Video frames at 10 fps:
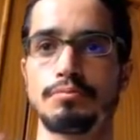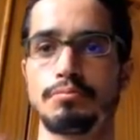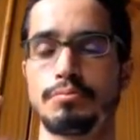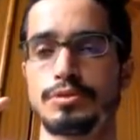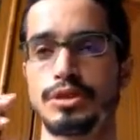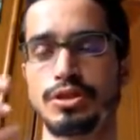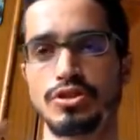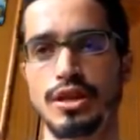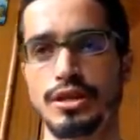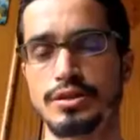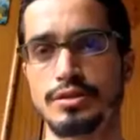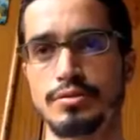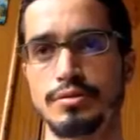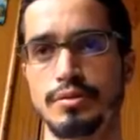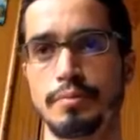such
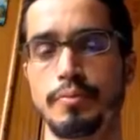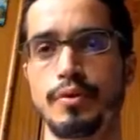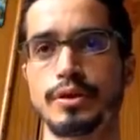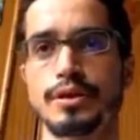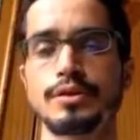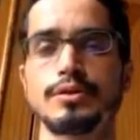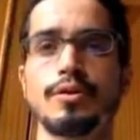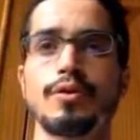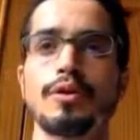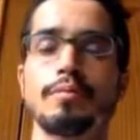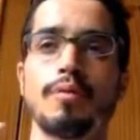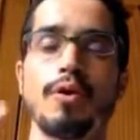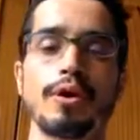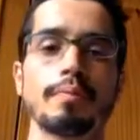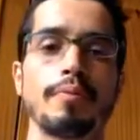as important or
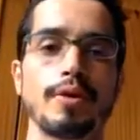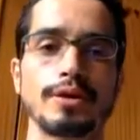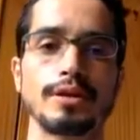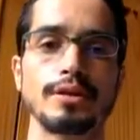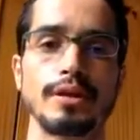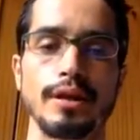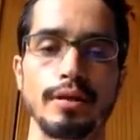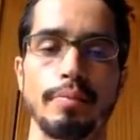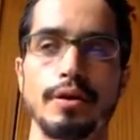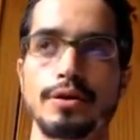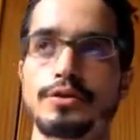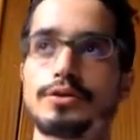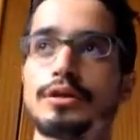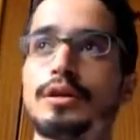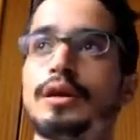more important than the parts.
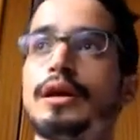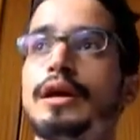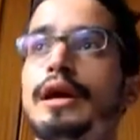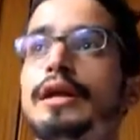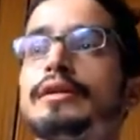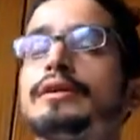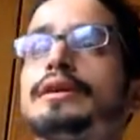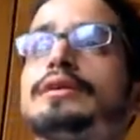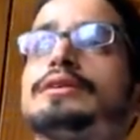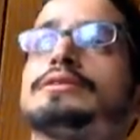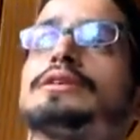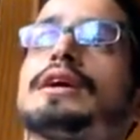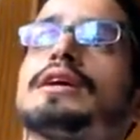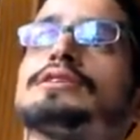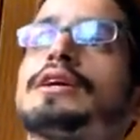And in this
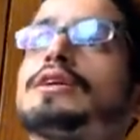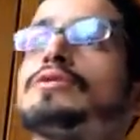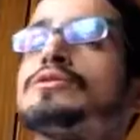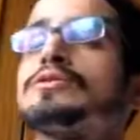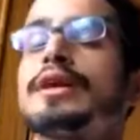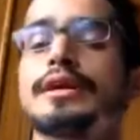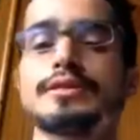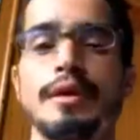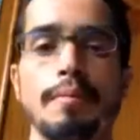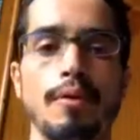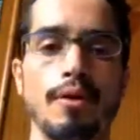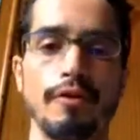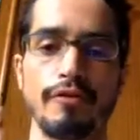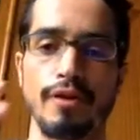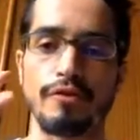case I use the example
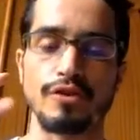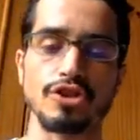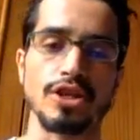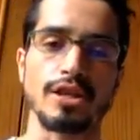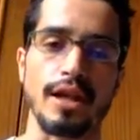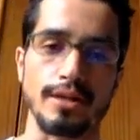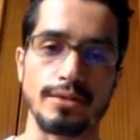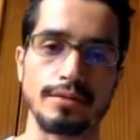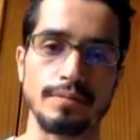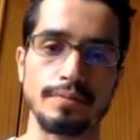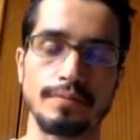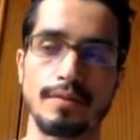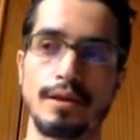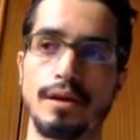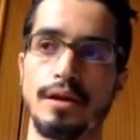of a fishing net.
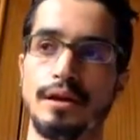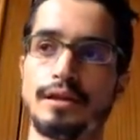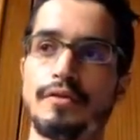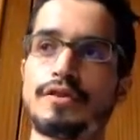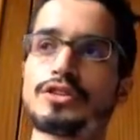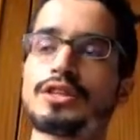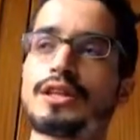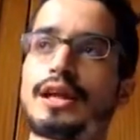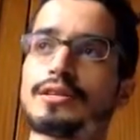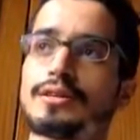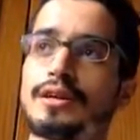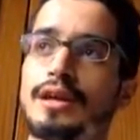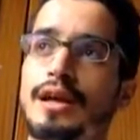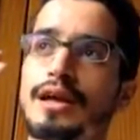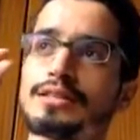The fishing net
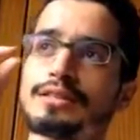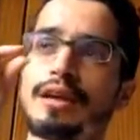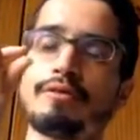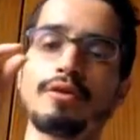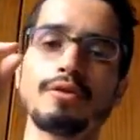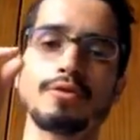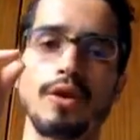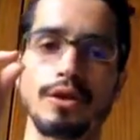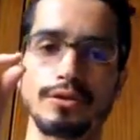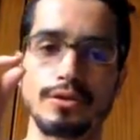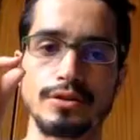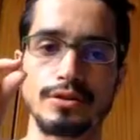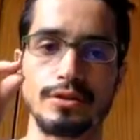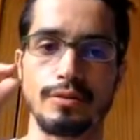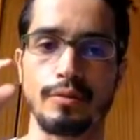has several dots
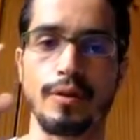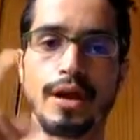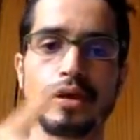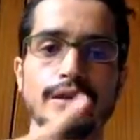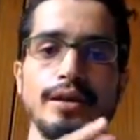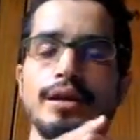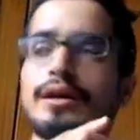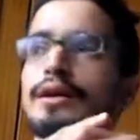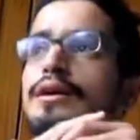where the